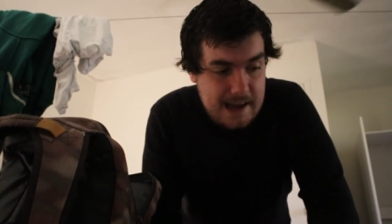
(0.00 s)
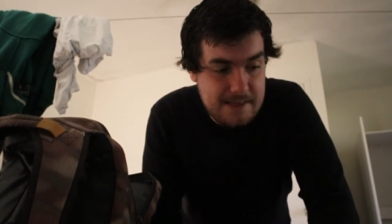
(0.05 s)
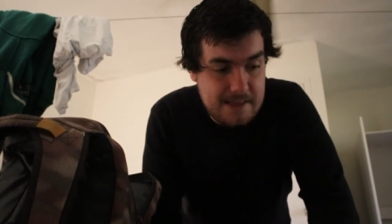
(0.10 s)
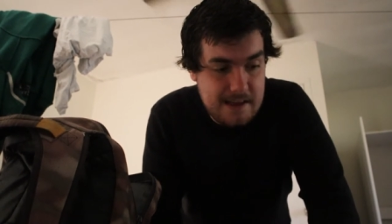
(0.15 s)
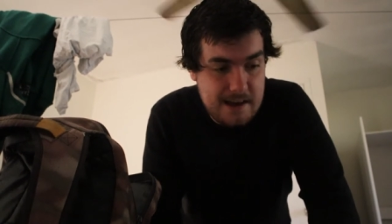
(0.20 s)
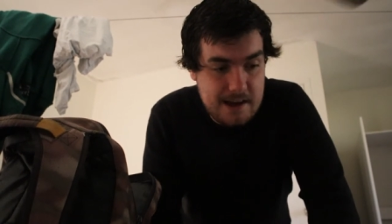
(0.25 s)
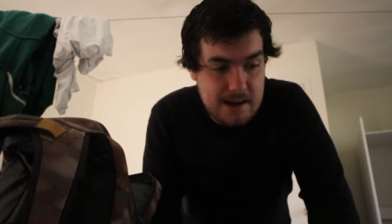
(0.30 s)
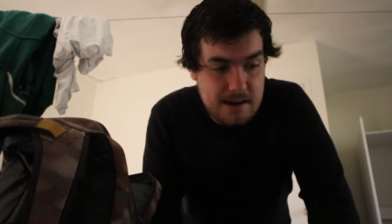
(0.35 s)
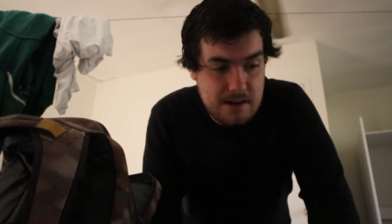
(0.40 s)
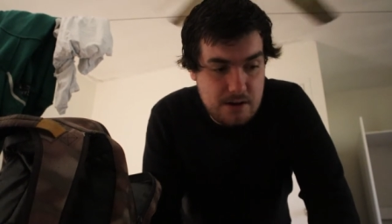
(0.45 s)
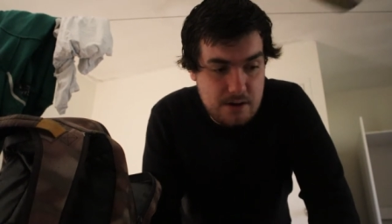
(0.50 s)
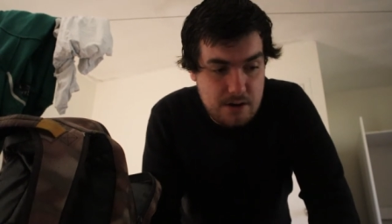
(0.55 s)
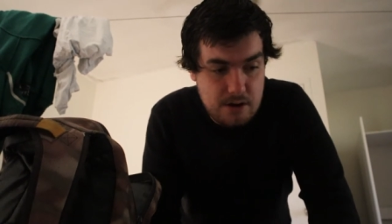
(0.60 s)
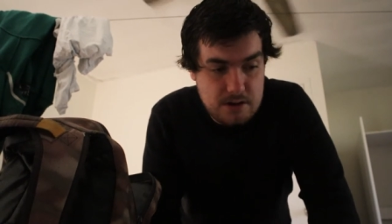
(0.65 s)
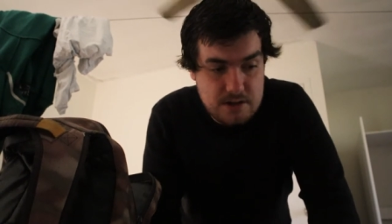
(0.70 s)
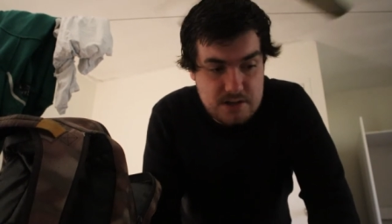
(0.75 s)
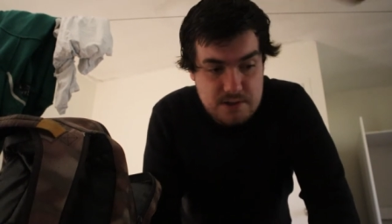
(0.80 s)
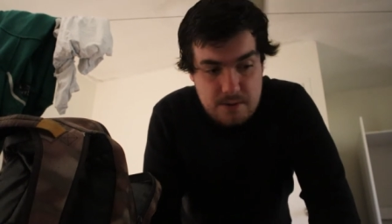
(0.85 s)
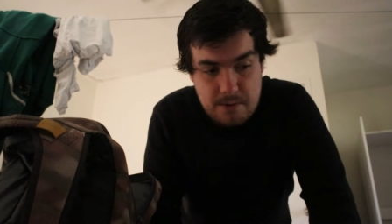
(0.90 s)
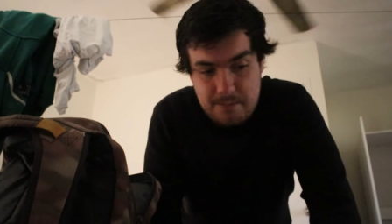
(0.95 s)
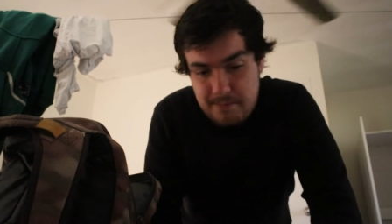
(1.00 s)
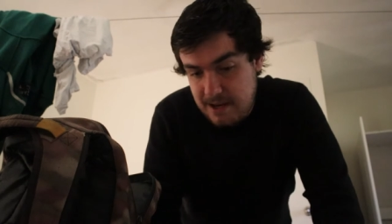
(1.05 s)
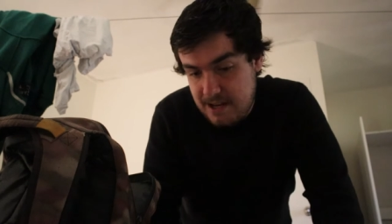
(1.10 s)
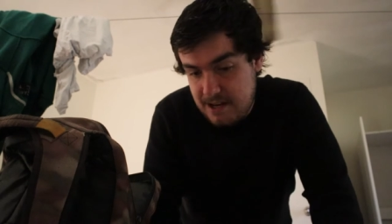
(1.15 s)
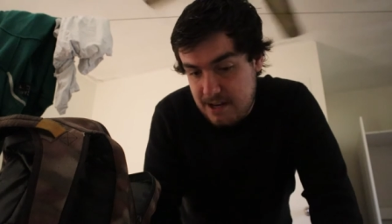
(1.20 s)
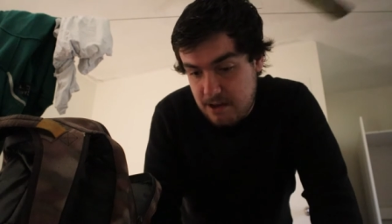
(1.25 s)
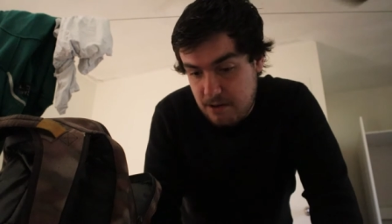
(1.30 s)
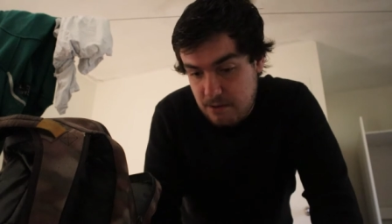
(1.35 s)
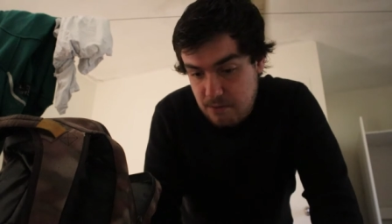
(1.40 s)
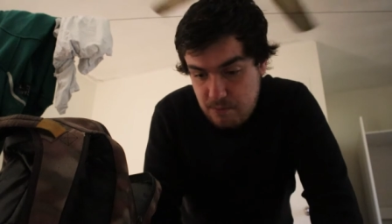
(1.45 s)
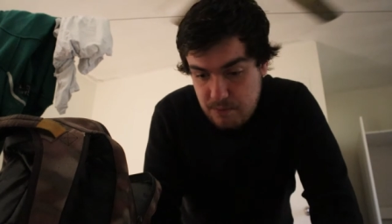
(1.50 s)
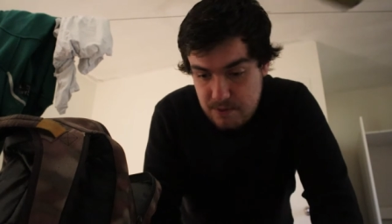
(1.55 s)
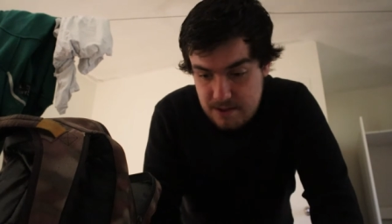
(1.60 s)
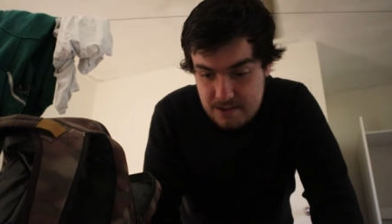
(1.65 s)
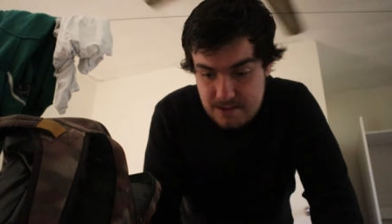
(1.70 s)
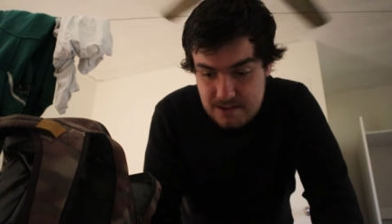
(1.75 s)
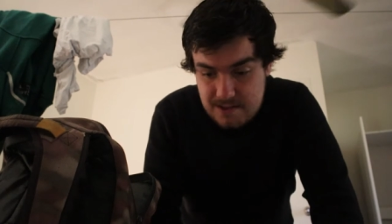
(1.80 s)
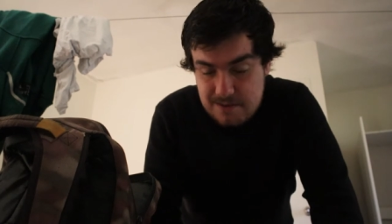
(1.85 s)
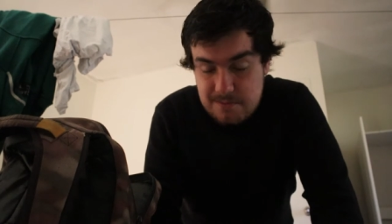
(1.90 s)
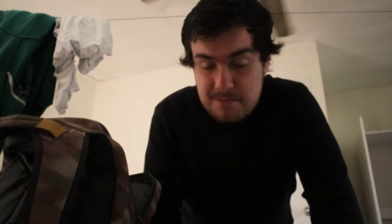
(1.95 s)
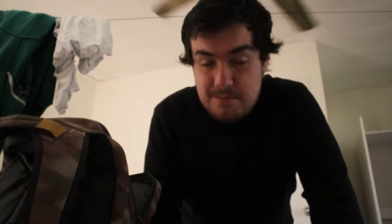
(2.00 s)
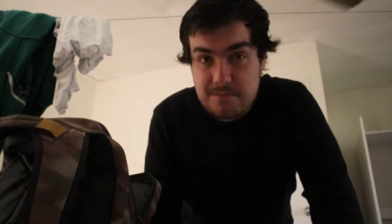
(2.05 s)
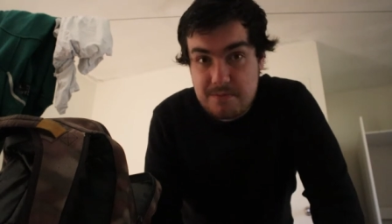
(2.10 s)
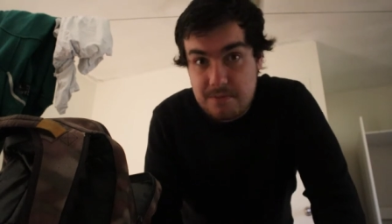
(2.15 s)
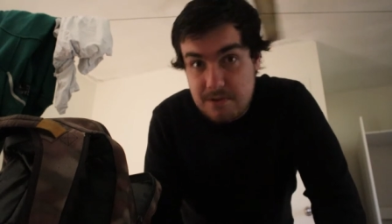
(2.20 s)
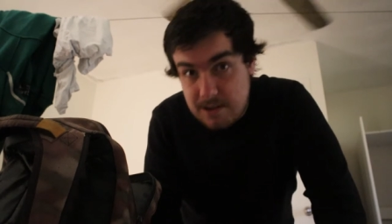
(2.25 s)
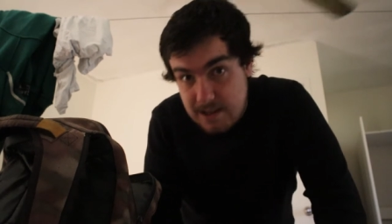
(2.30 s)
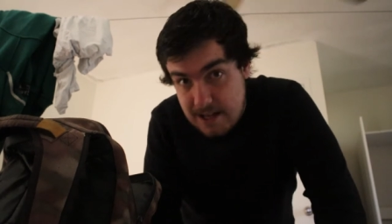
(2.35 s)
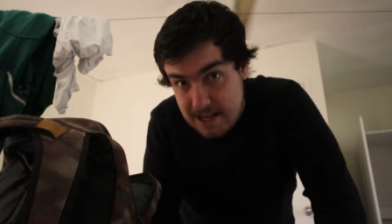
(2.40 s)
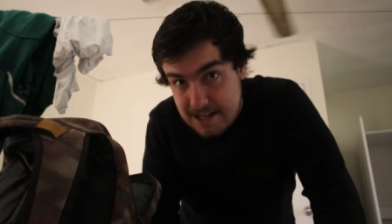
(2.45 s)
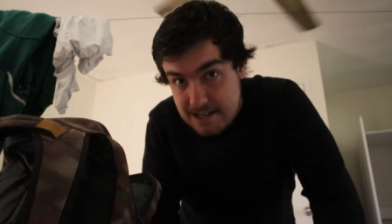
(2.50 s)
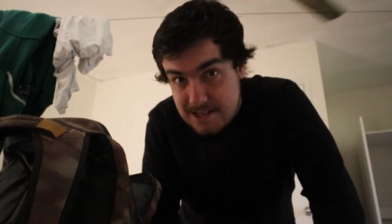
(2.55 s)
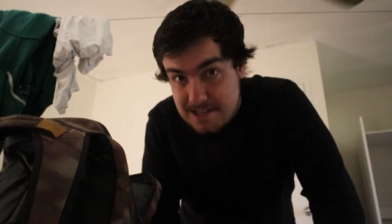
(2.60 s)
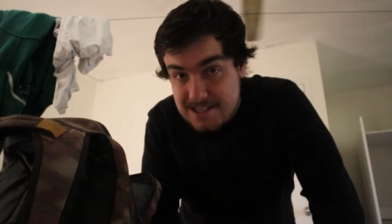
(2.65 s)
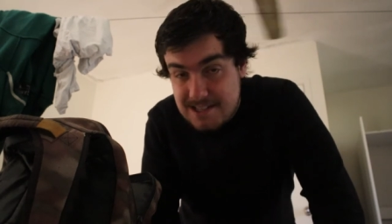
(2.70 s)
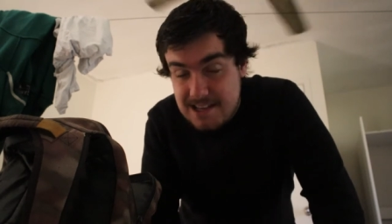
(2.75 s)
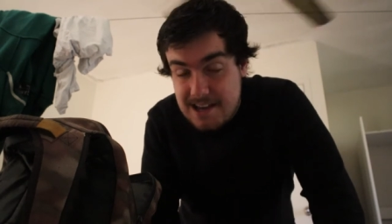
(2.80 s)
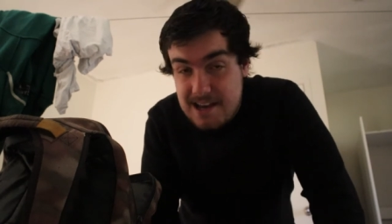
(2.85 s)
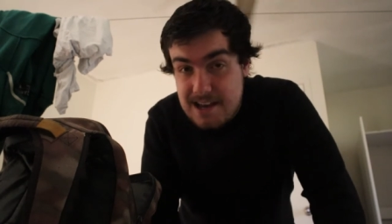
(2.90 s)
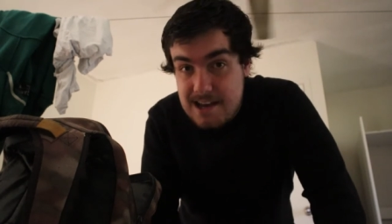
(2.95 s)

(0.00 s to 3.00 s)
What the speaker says: and then go to a meeting with some clients.